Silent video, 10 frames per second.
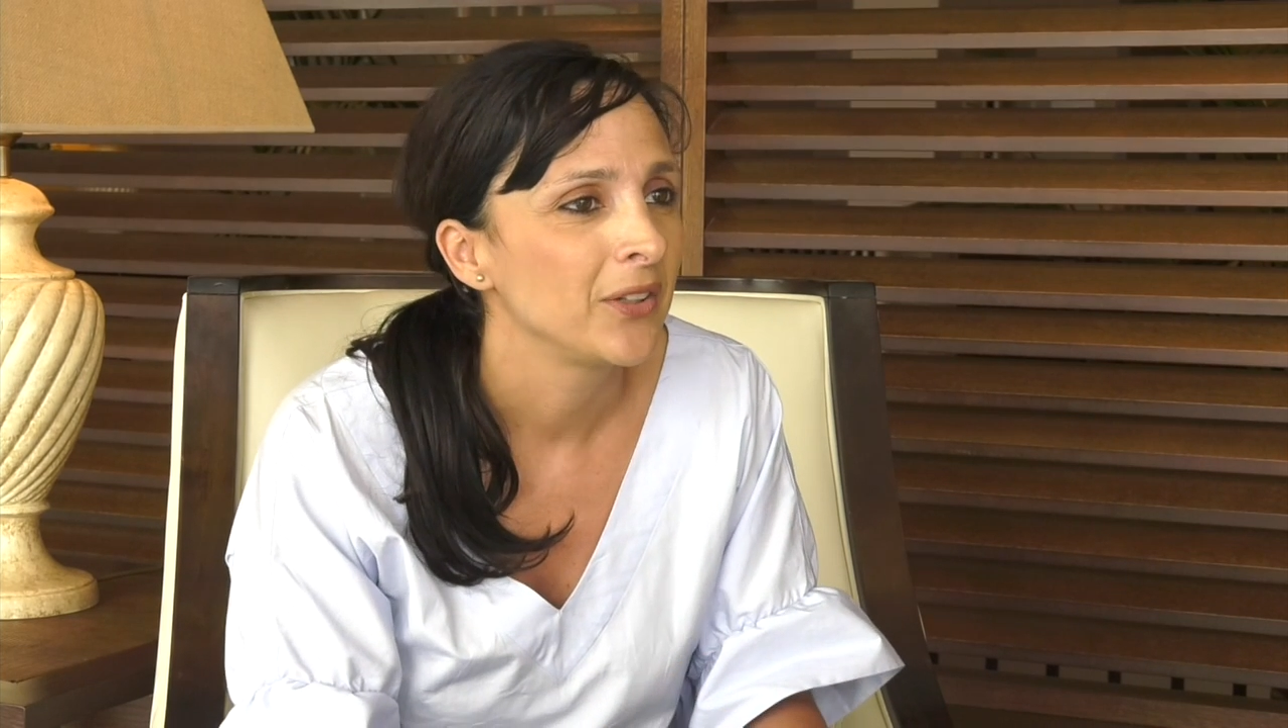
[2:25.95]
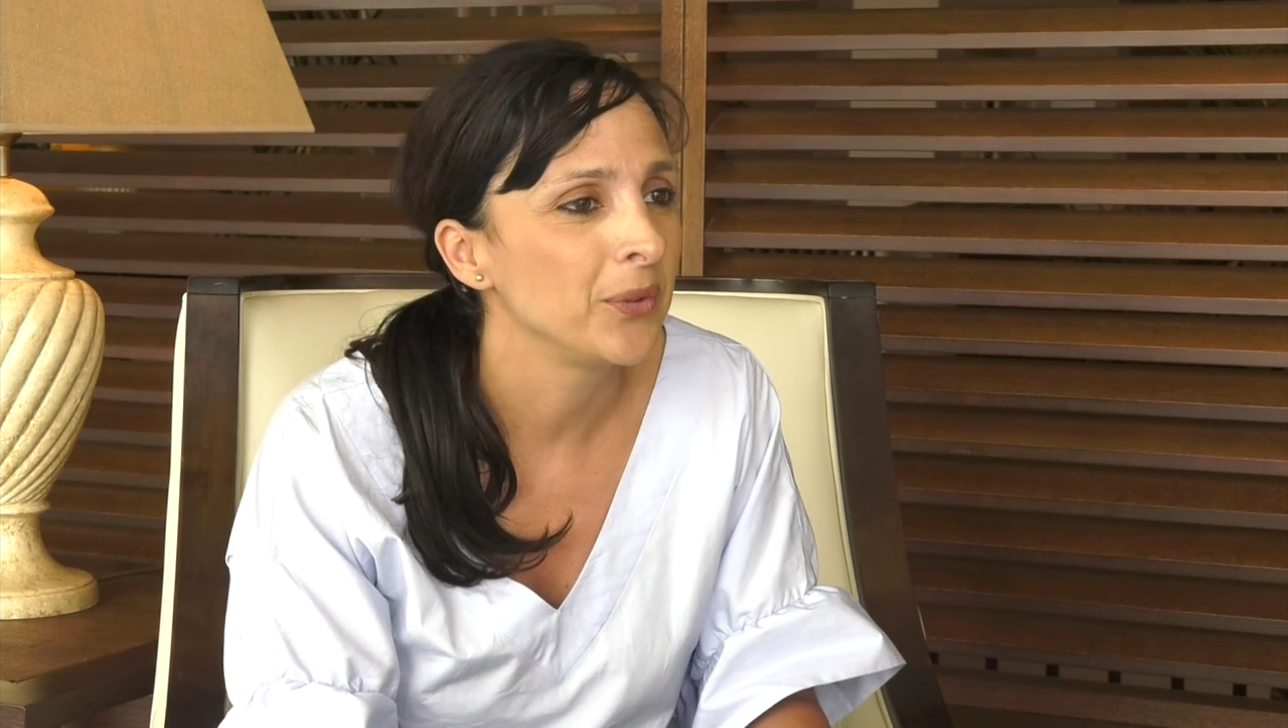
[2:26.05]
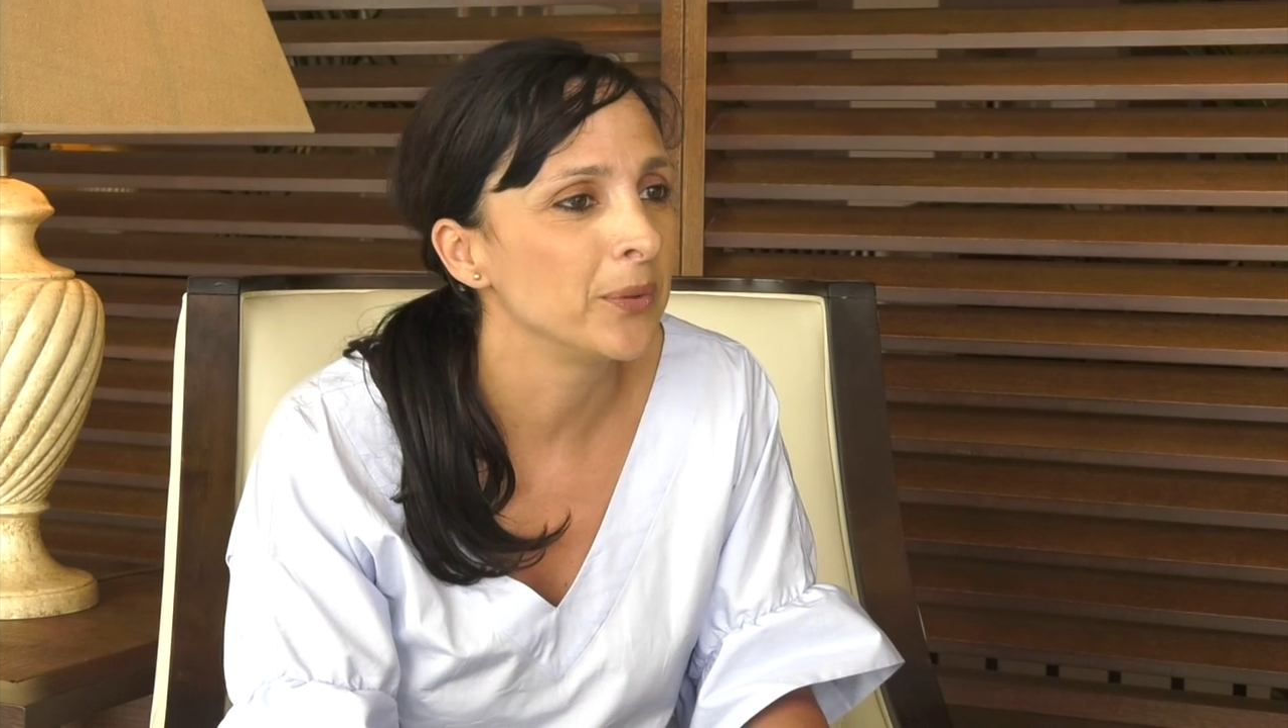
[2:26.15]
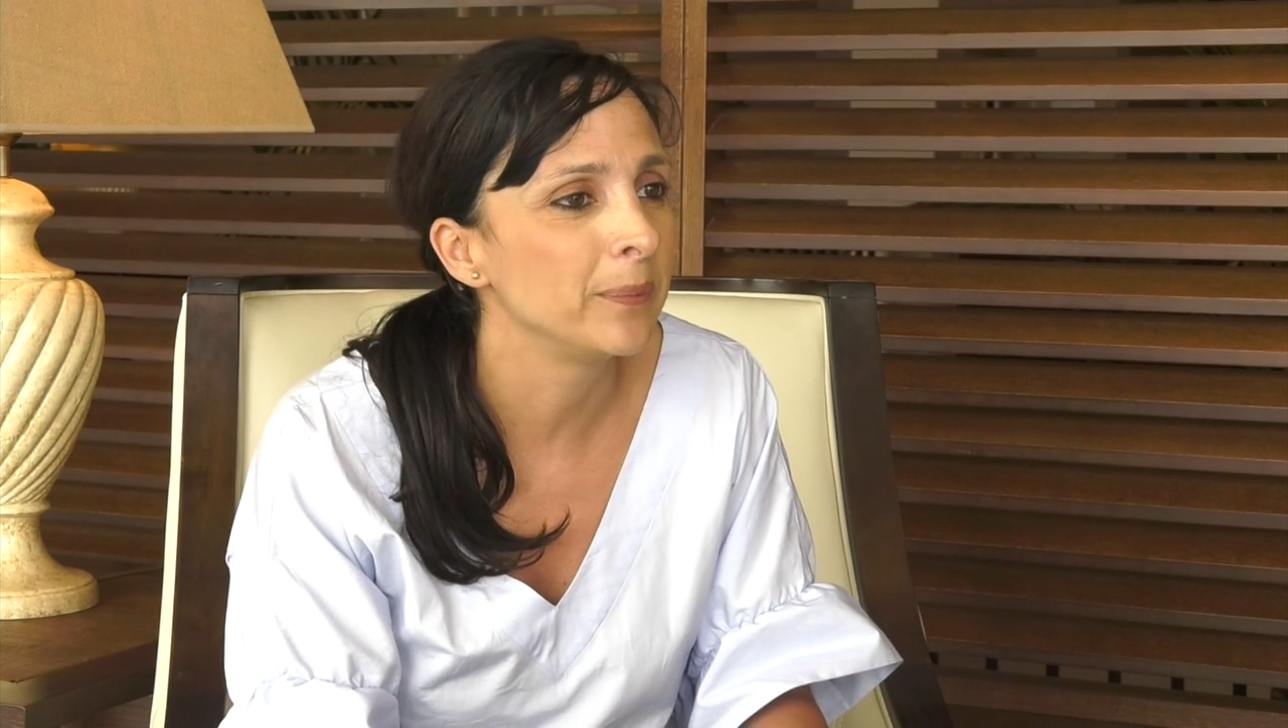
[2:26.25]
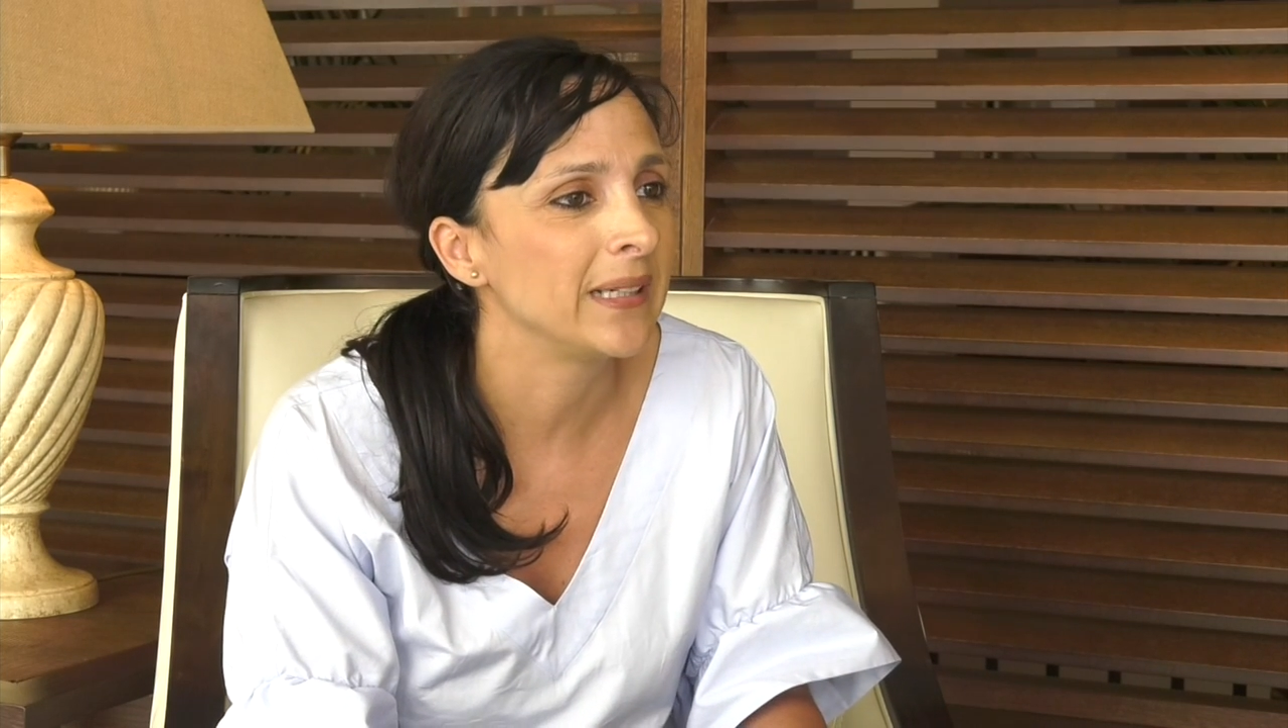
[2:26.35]

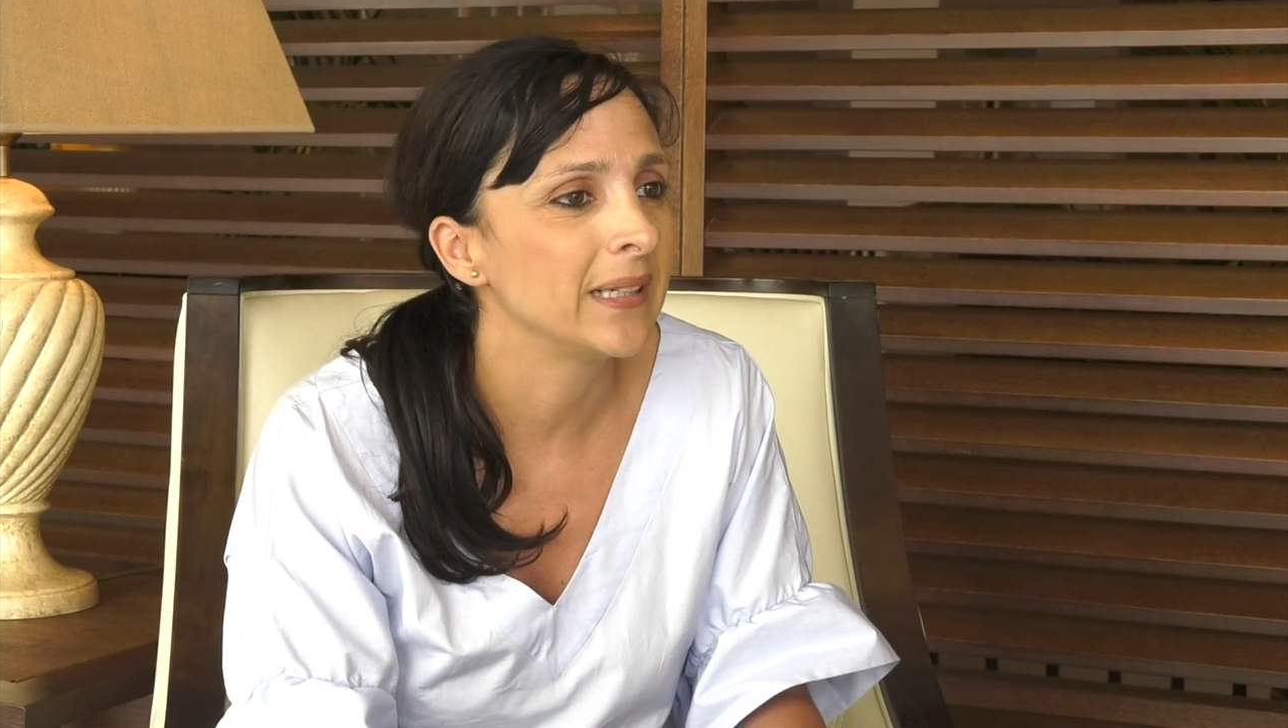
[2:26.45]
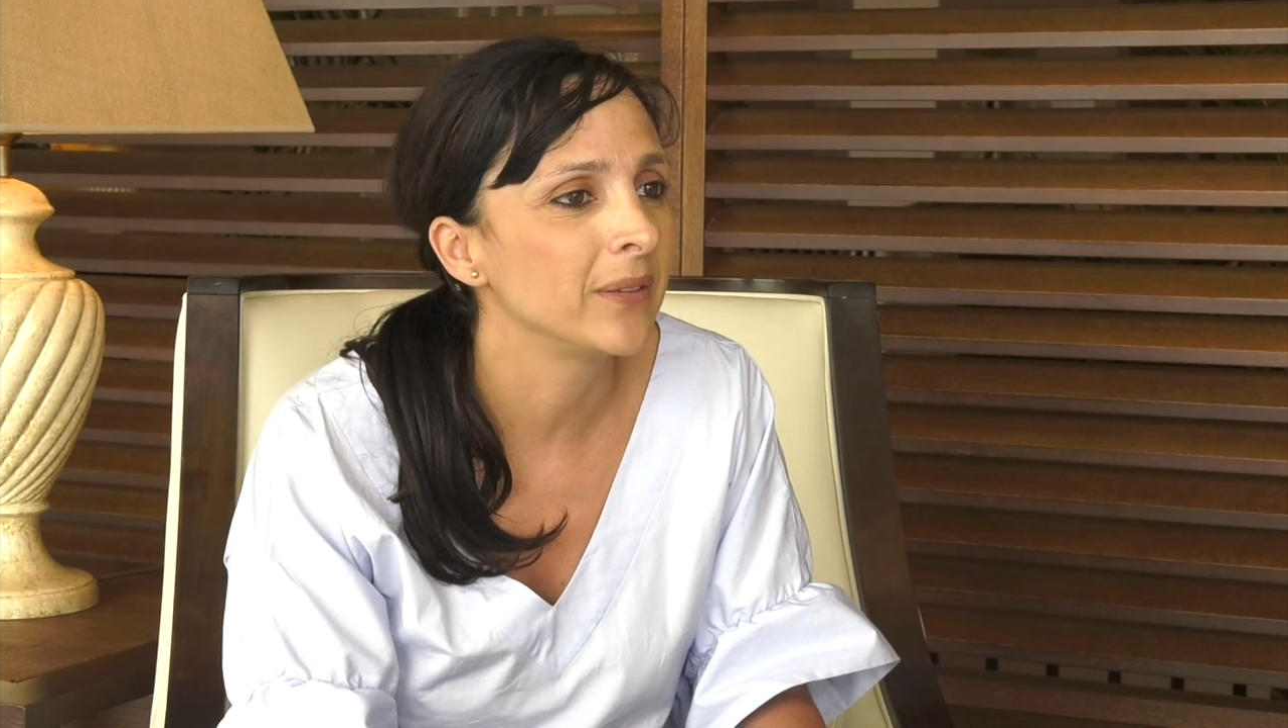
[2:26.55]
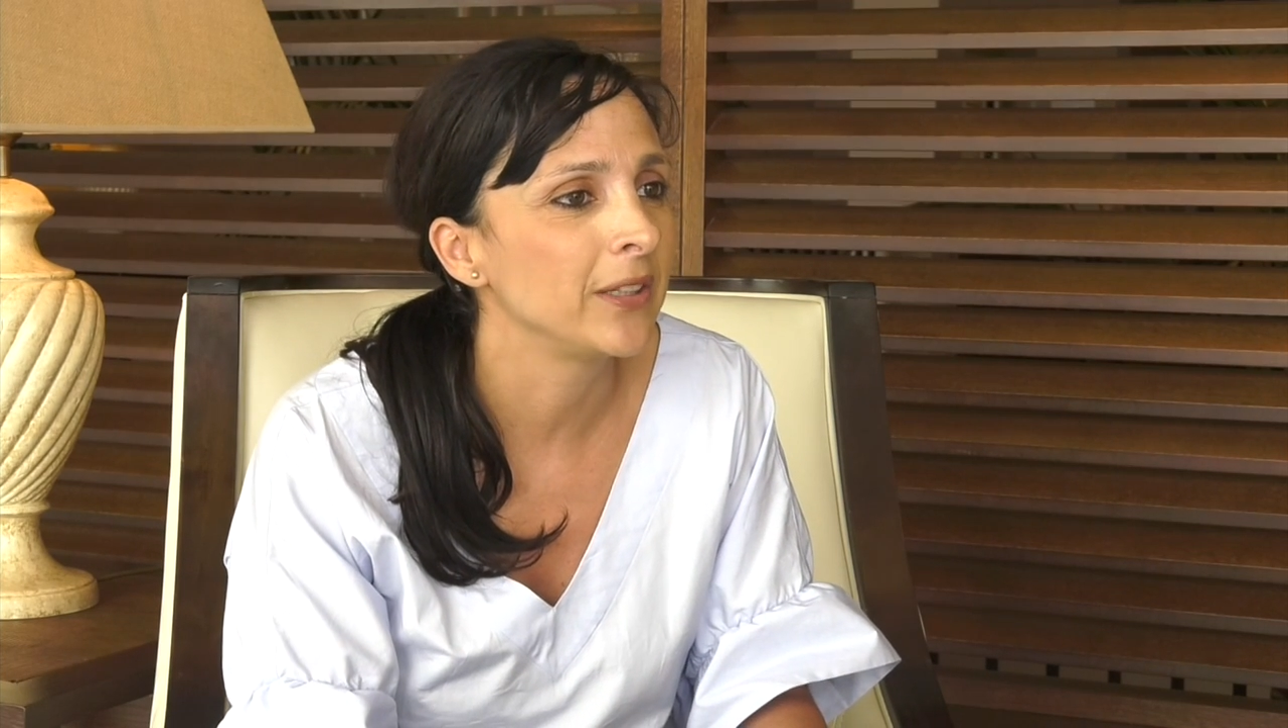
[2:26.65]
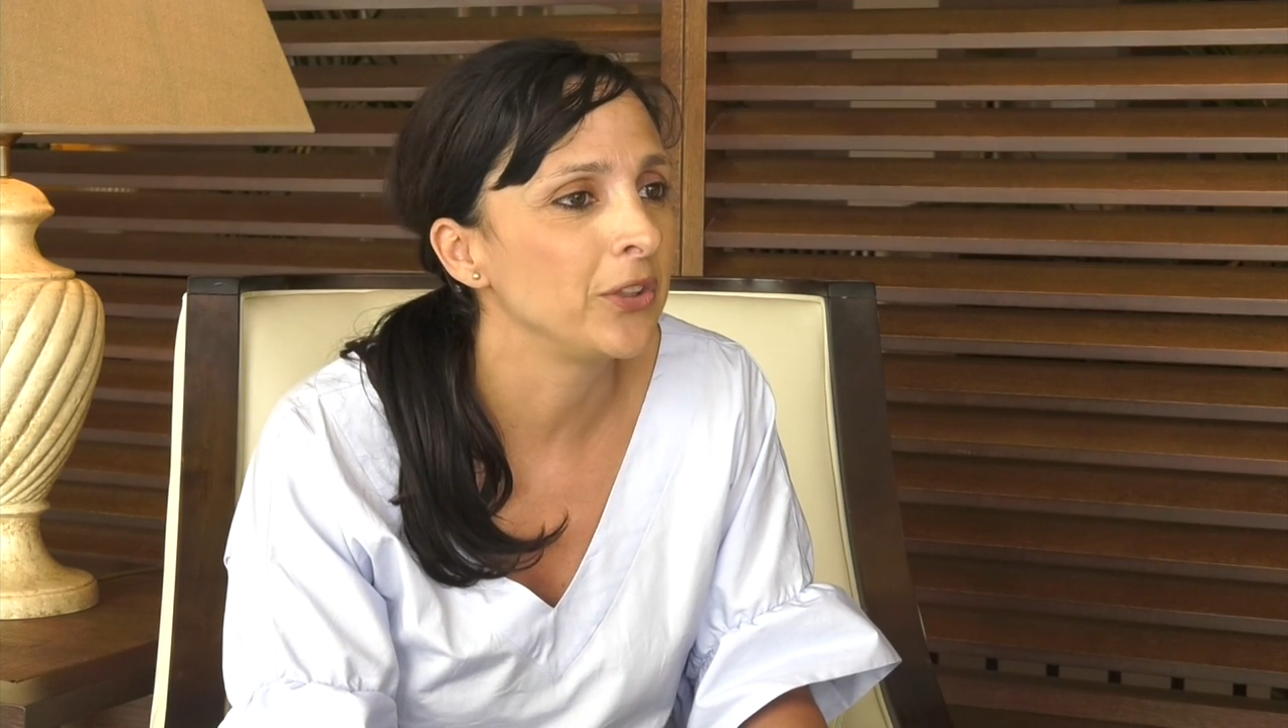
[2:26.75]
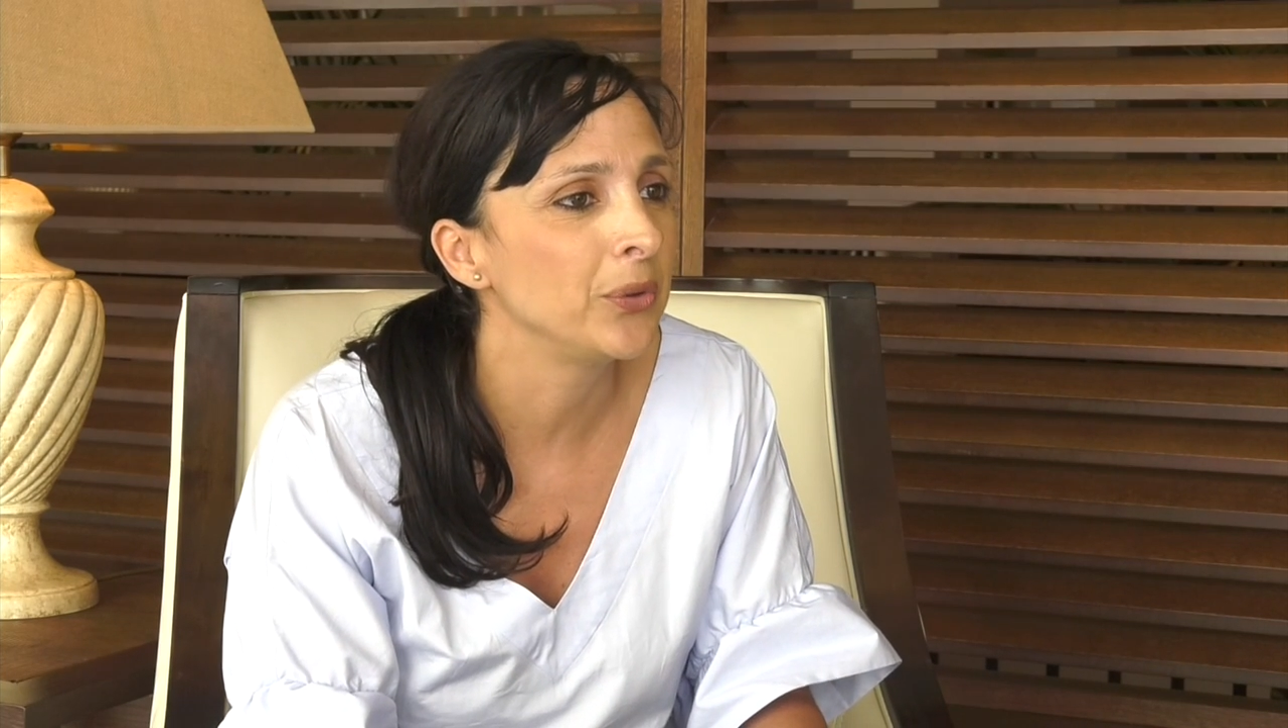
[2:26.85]
you will be hearing